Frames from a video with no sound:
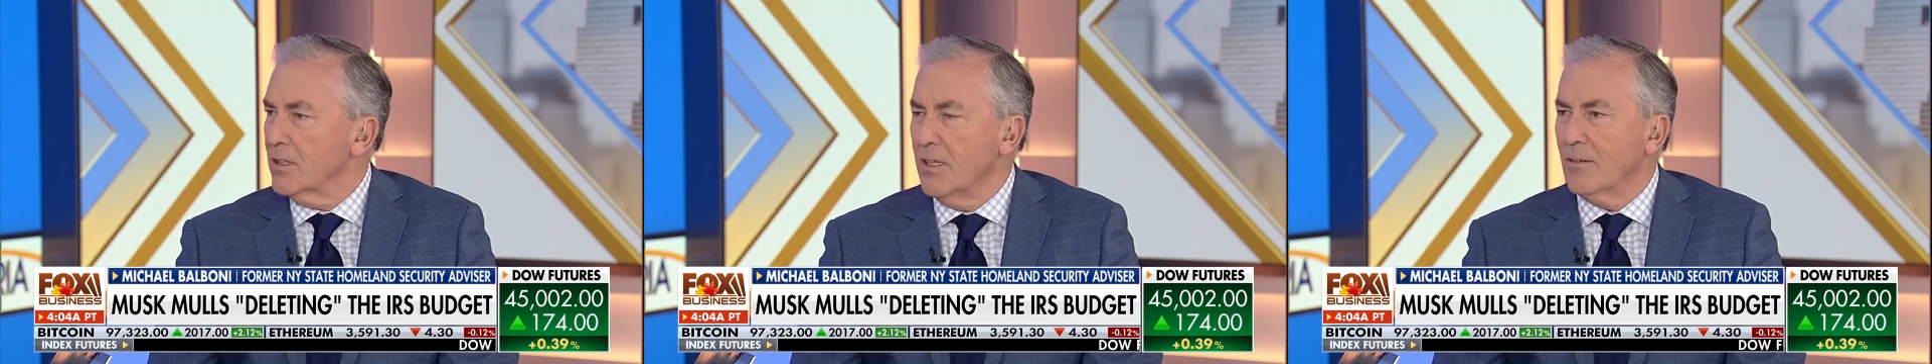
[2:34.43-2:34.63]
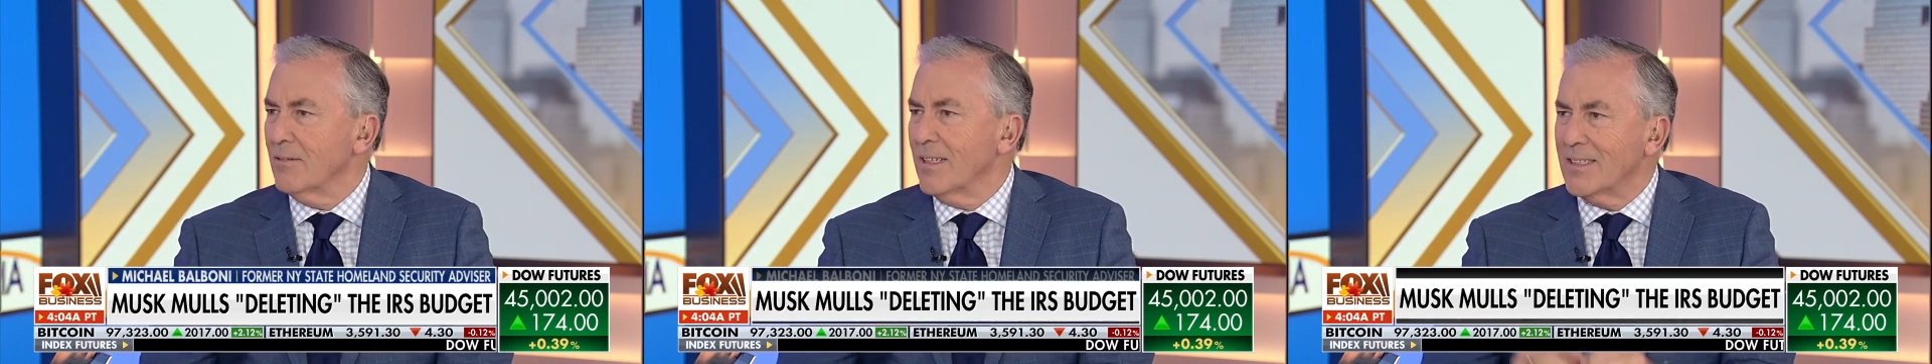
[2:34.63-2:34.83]

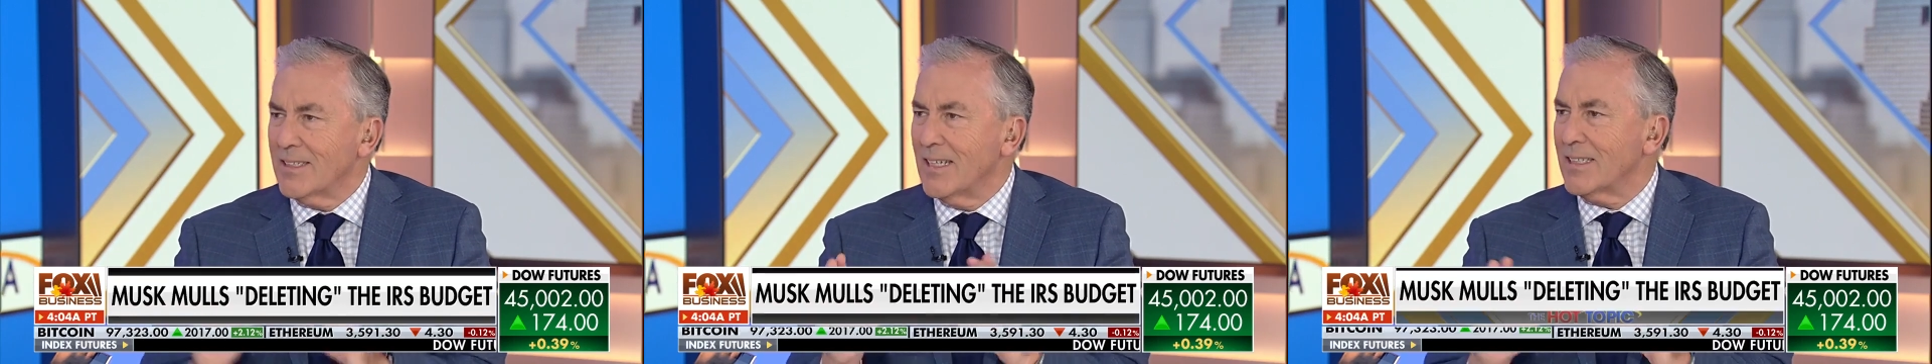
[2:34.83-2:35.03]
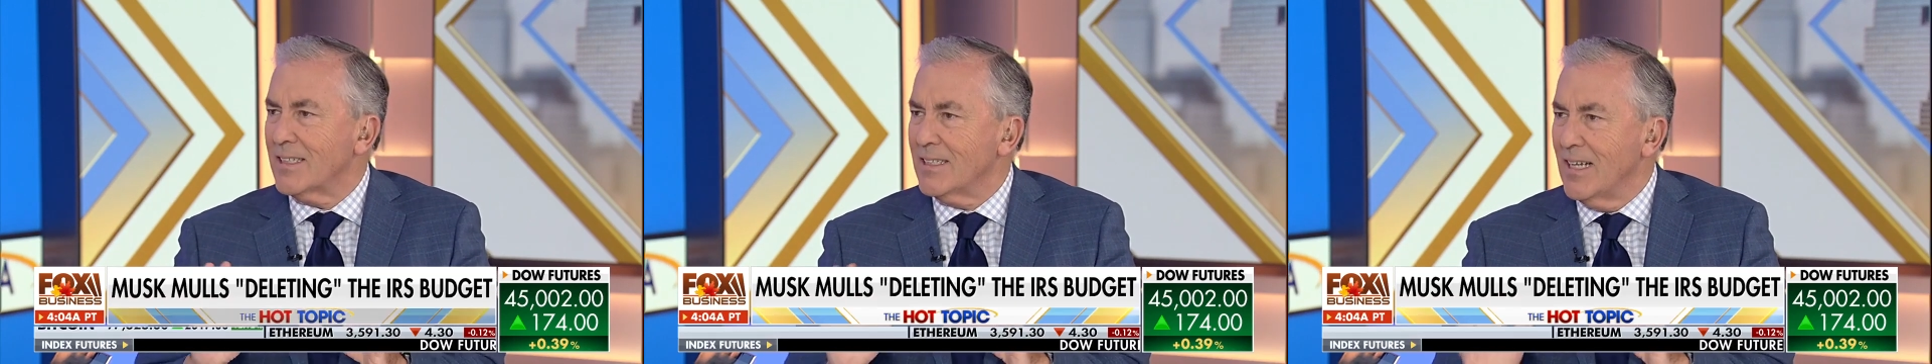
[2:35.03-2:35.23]
No,
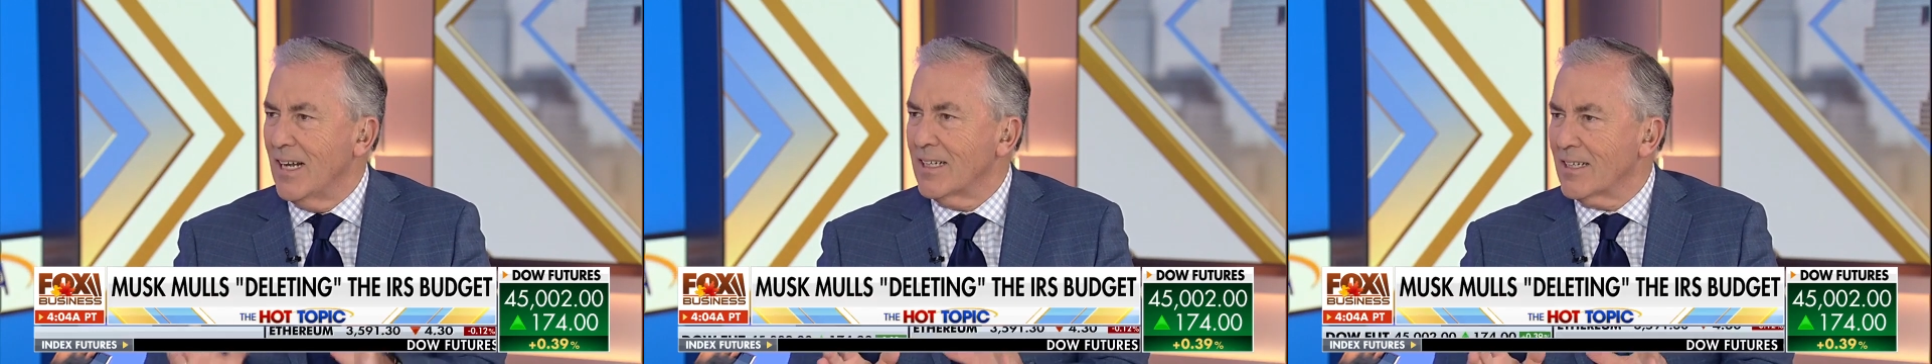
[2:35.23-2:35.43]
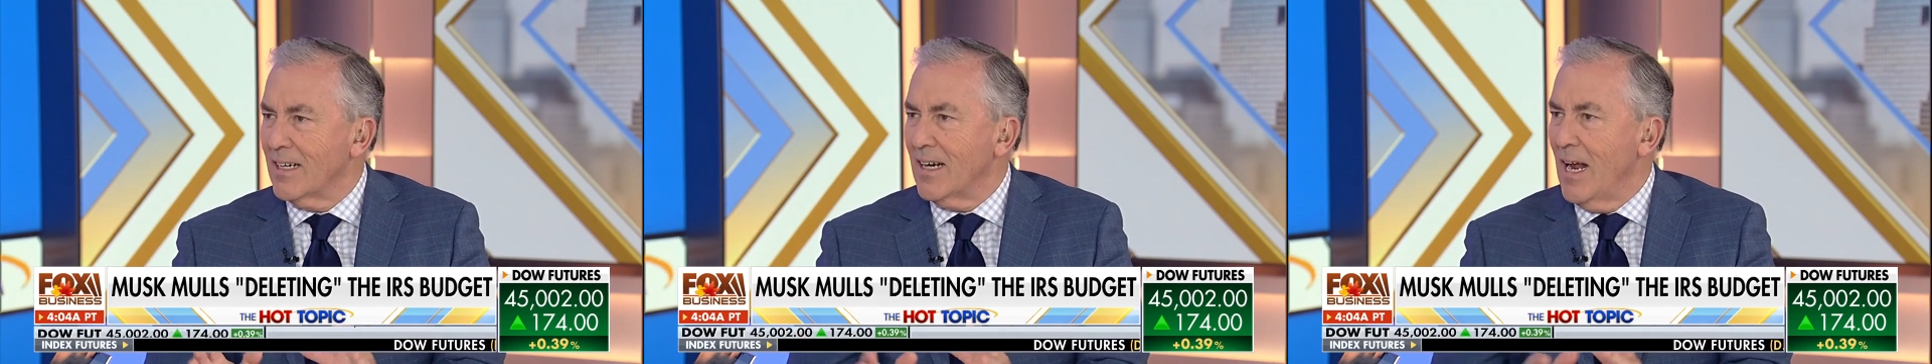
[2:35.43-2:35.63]
that's
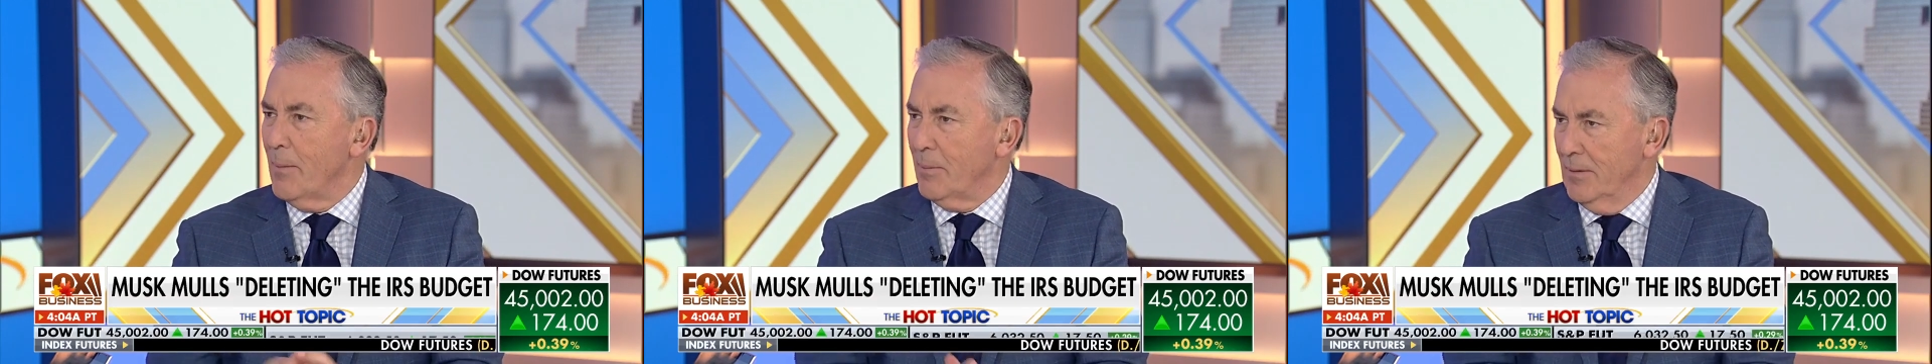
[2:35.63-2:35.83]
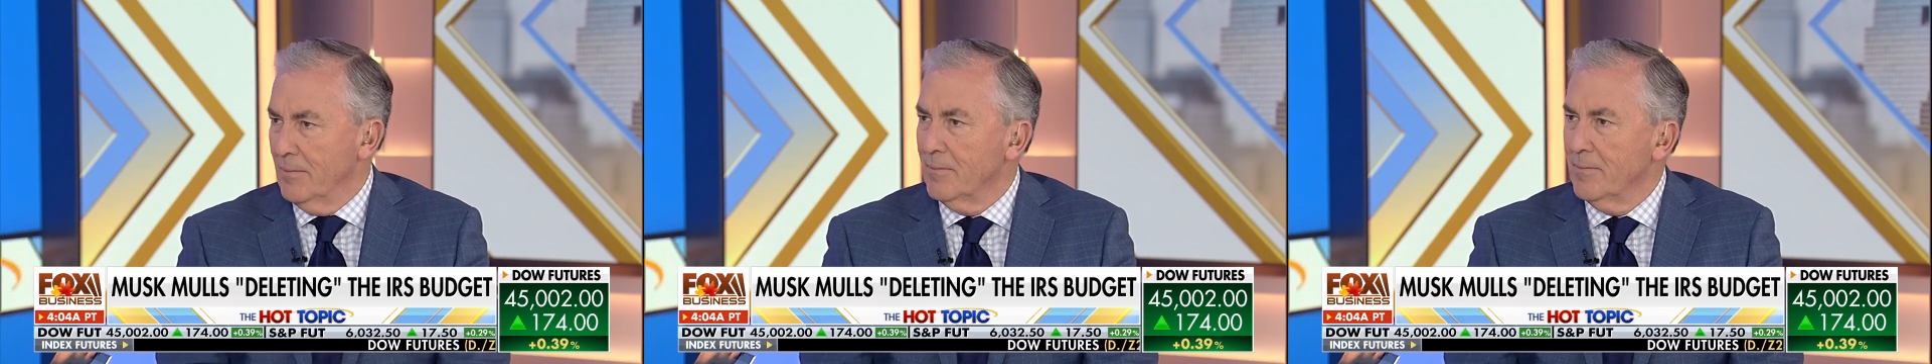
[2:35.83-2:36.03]
not going to
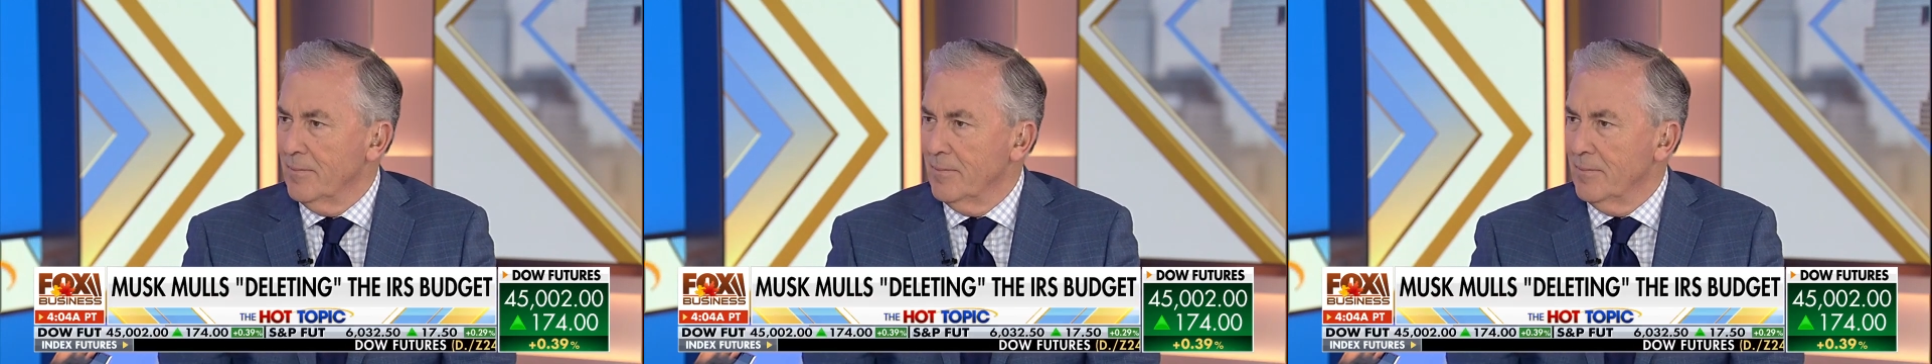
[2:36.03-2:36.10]
happen.